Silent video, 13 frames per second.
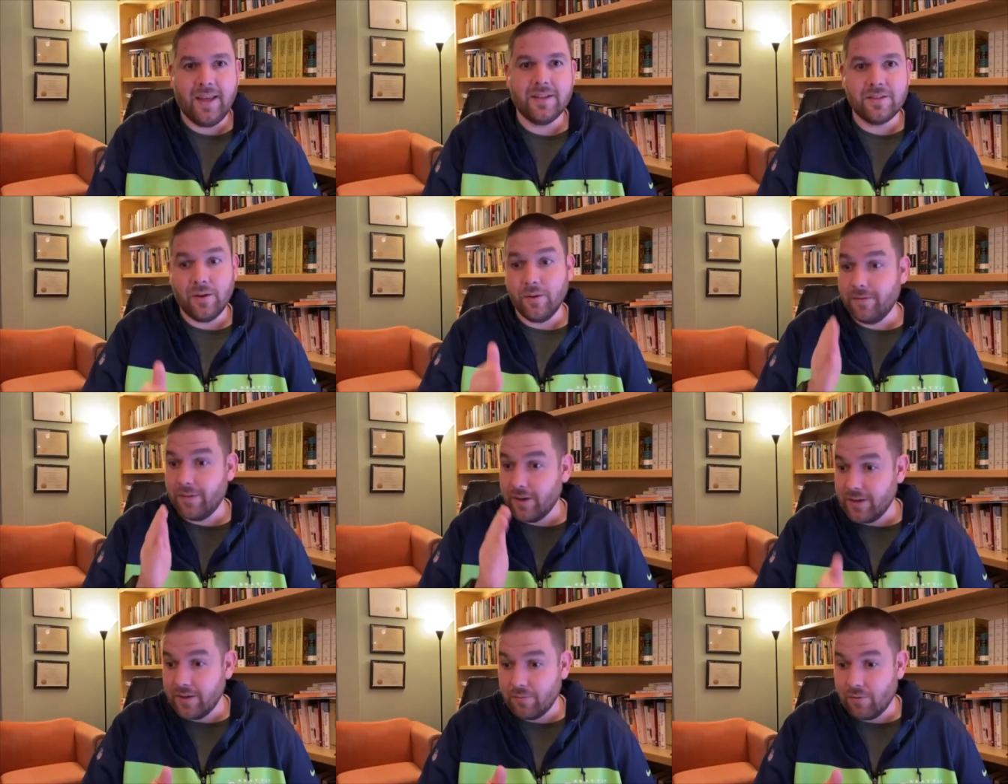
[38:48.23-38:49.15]
And so if
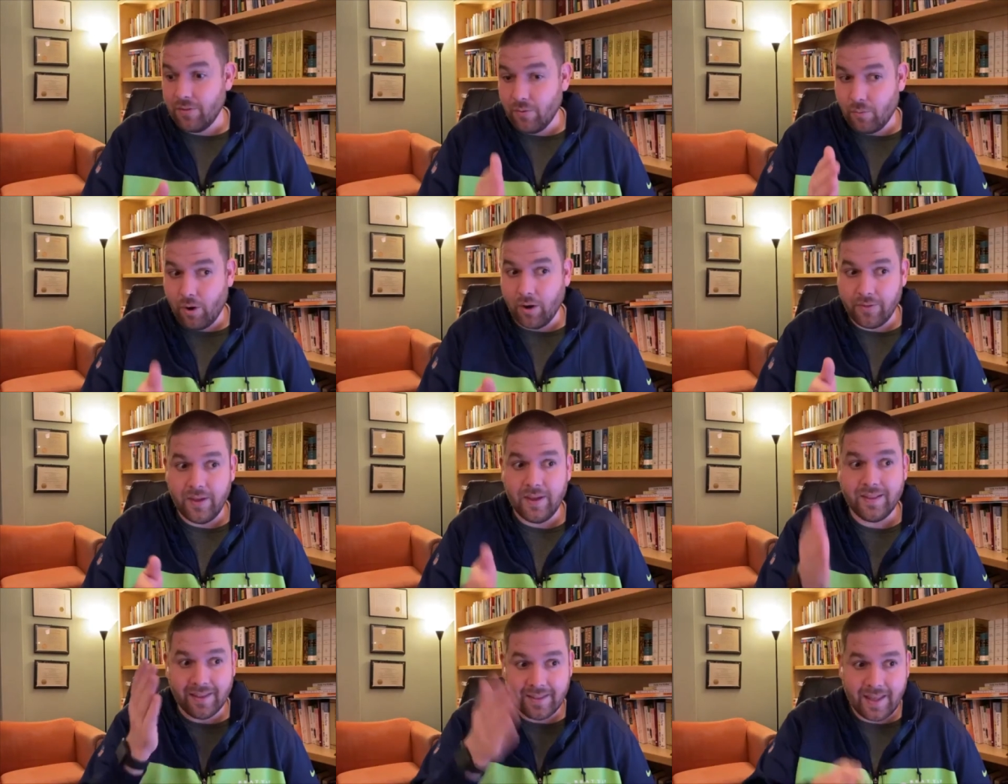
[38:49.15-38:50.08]
they did the wrong
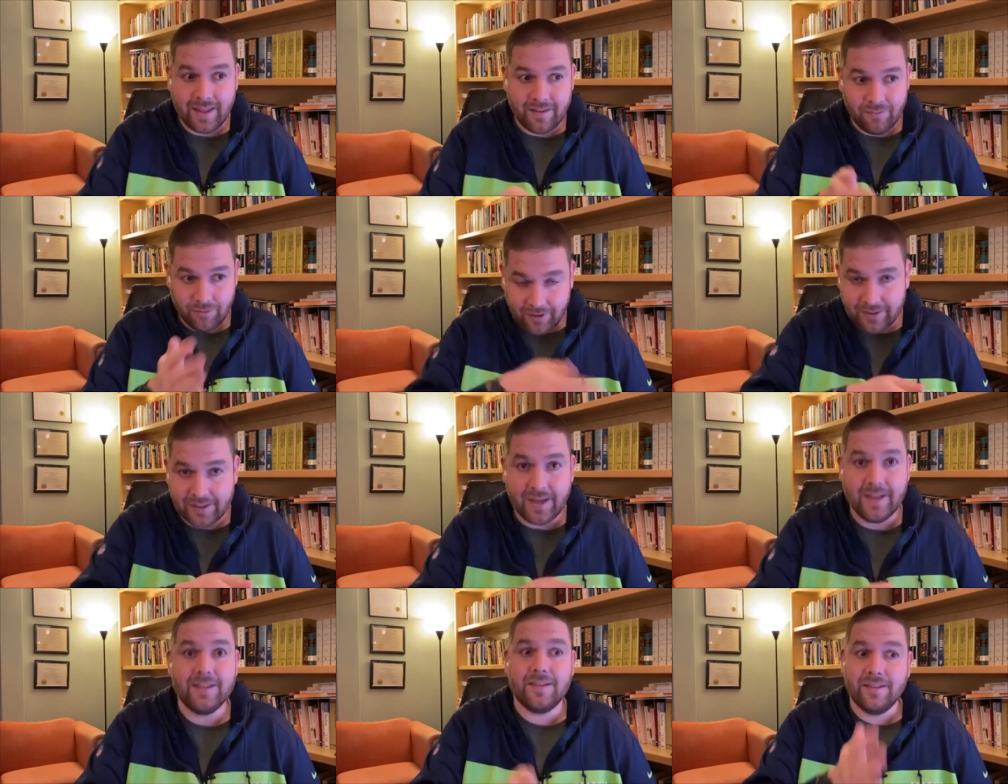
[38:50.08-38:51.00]
thing, then they
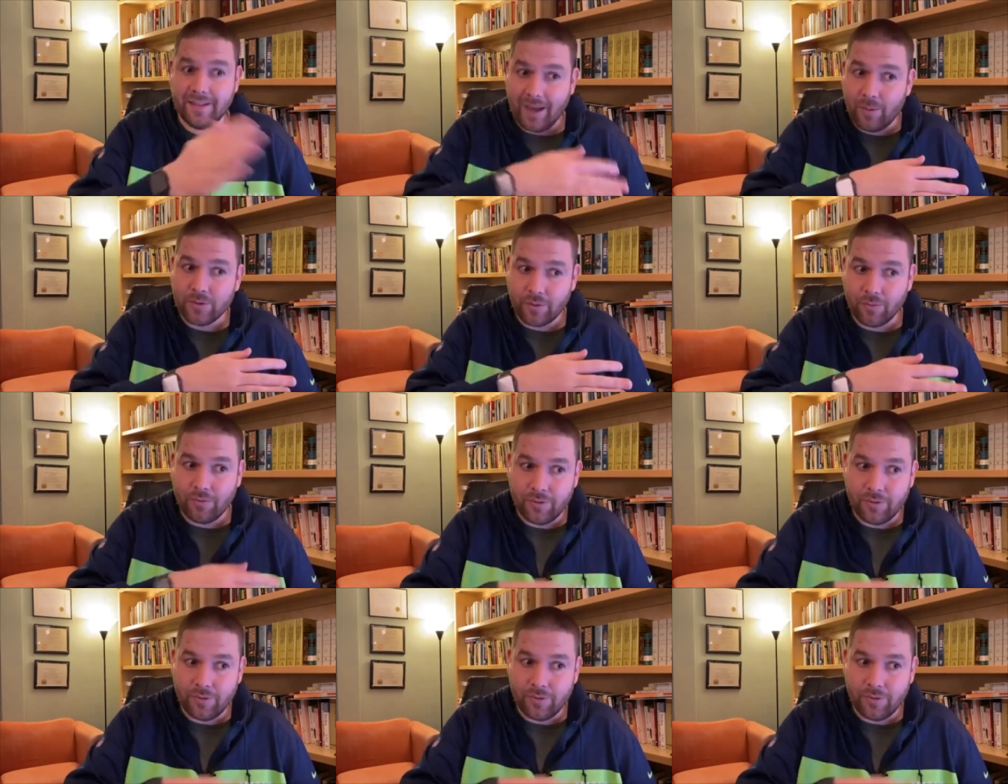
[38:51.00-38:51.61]
recognize that was a,